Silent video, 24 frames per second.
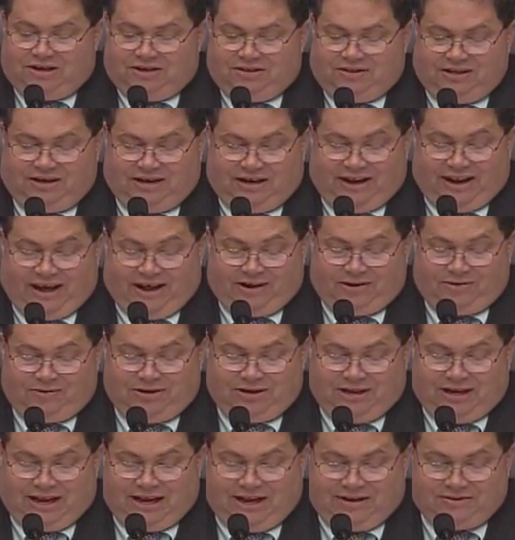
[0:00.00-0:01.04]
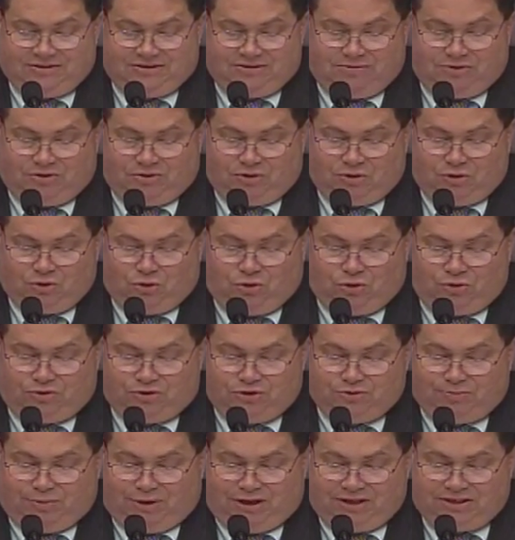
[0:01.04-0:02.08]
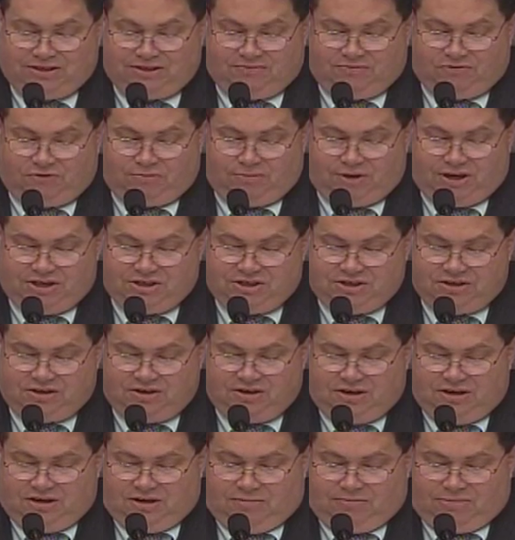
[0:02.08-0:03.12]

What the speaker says: that not only allows them to record response information,